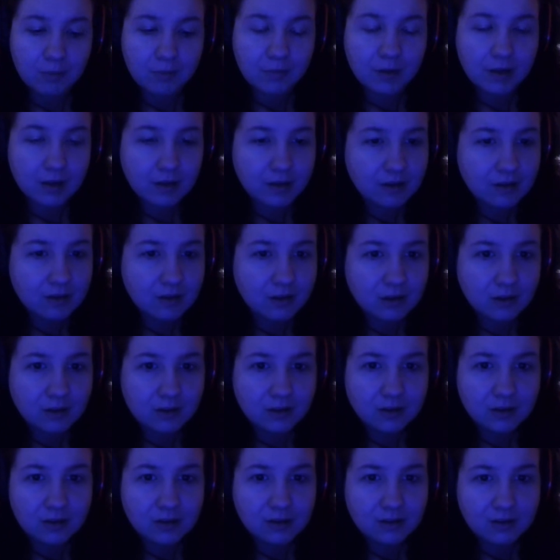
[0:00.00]
It's
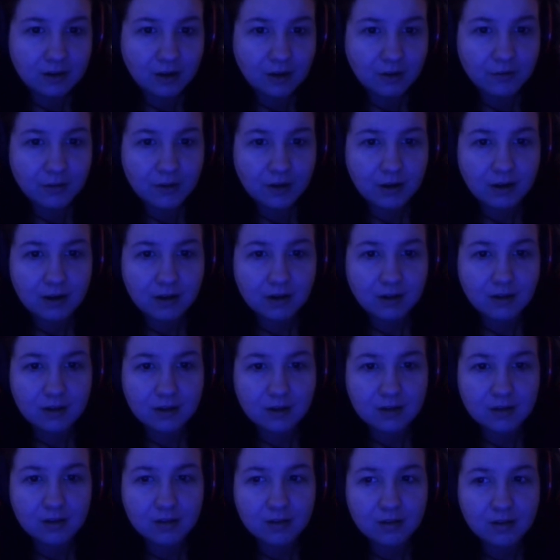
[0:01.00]
literally just not fair.
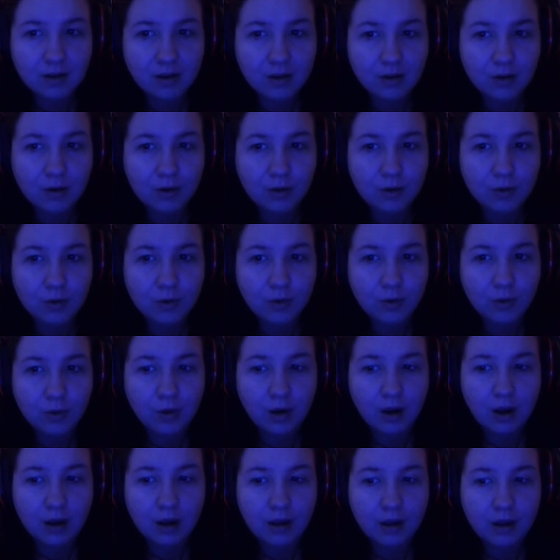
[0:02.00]
So
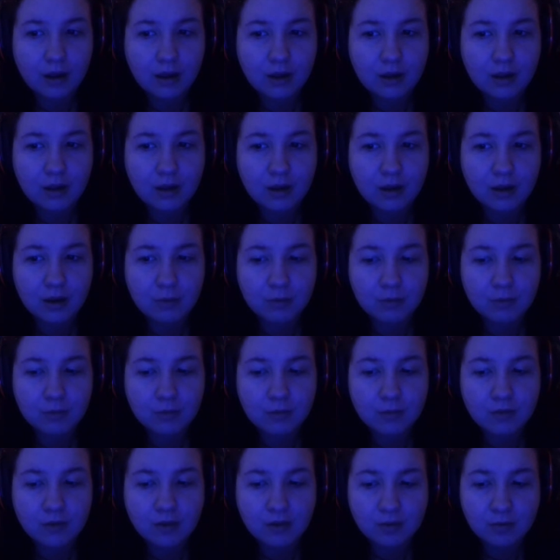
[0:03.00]
I am
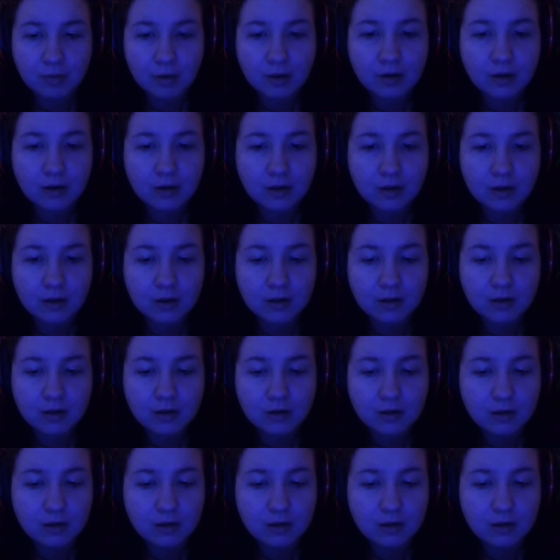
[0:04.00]
suspending